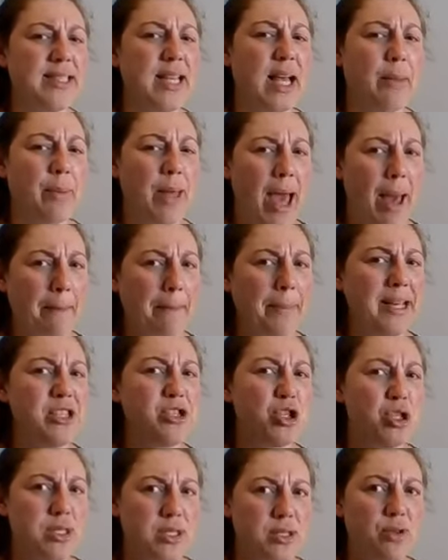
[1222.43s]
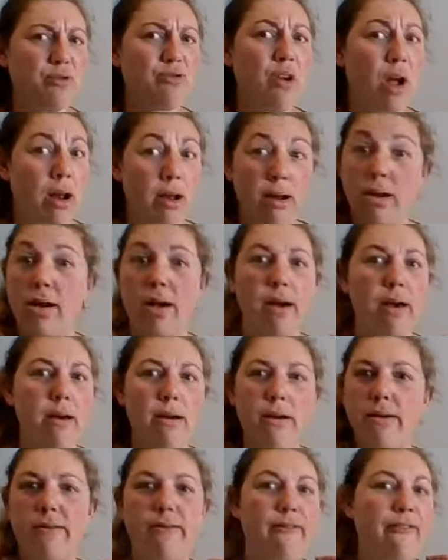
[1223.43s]
I'll be happy just to run a
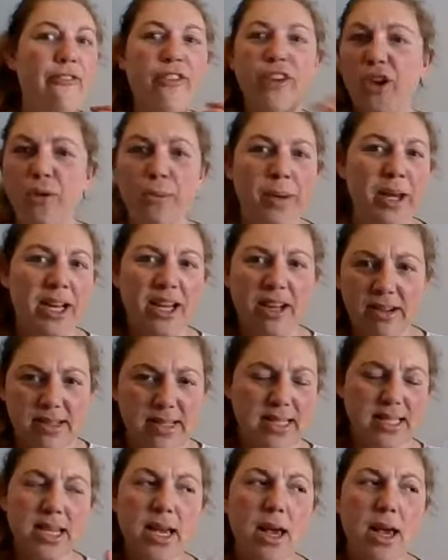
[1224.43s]
few meters.